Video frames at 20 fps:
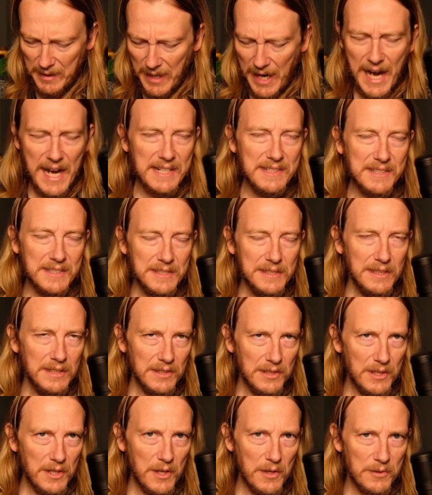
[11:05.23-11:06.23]
I didn't
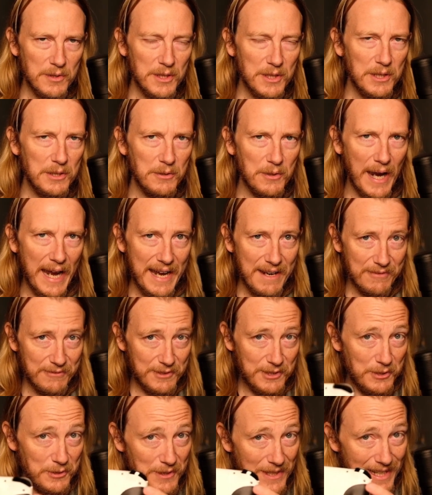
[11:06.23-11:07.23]
know that you have
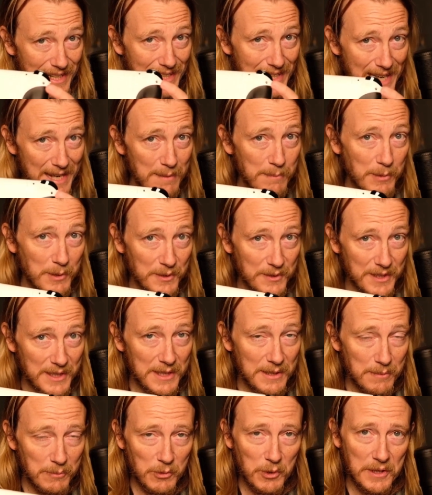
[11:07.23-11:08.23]
to enable the
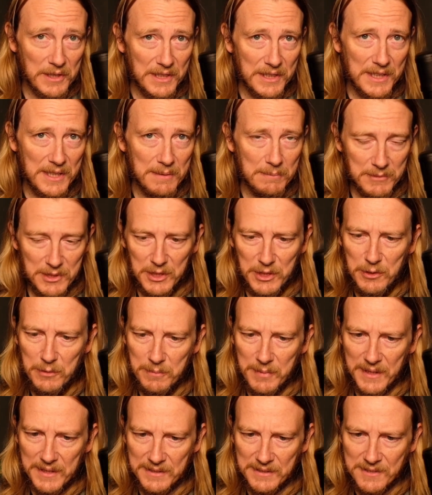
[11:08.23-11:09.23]
M1 and M2
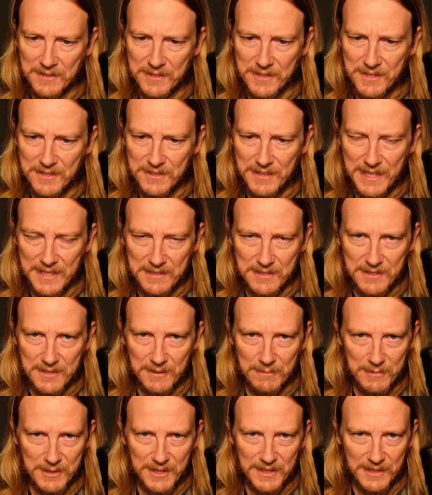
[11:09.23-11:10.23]
buttons. That's
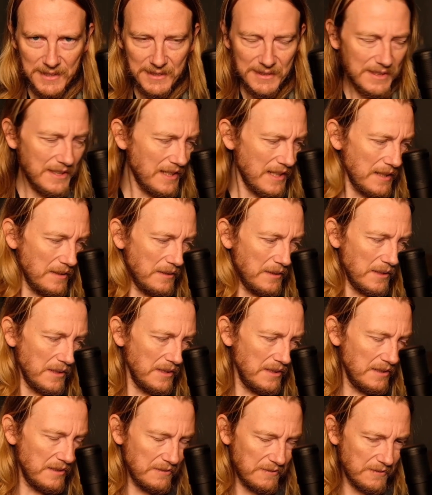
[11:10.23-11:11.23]
something that I
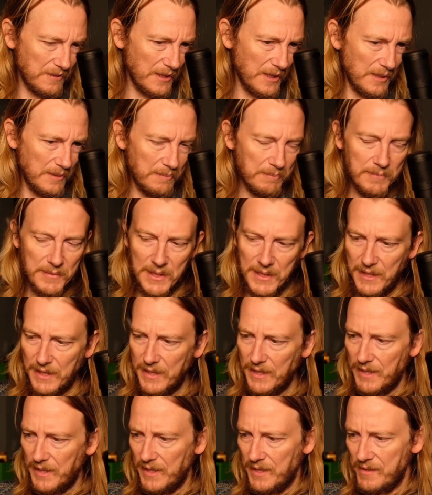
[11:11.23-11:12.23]
learned from
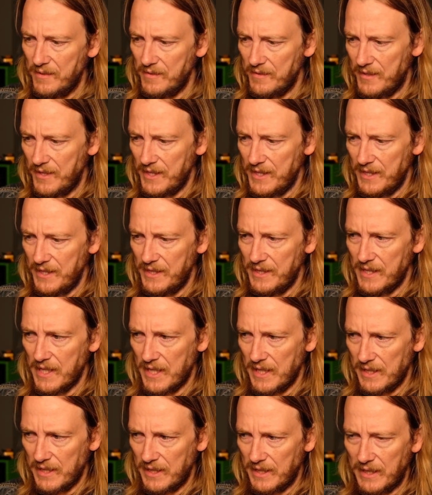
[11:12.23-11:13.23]
the
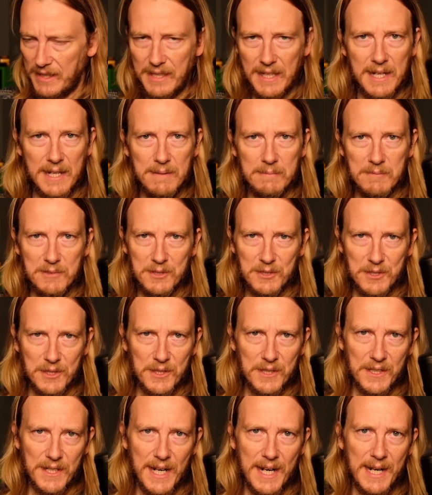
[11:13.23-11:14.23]

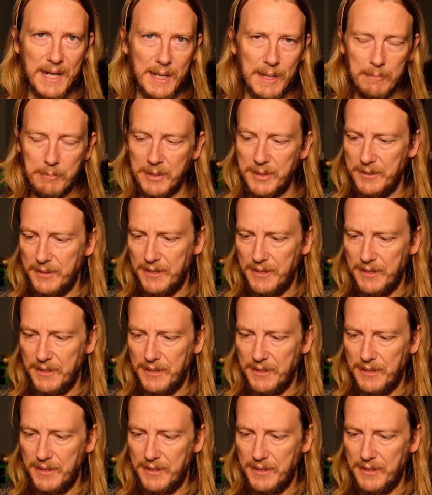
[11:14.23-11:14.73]
GameSir app.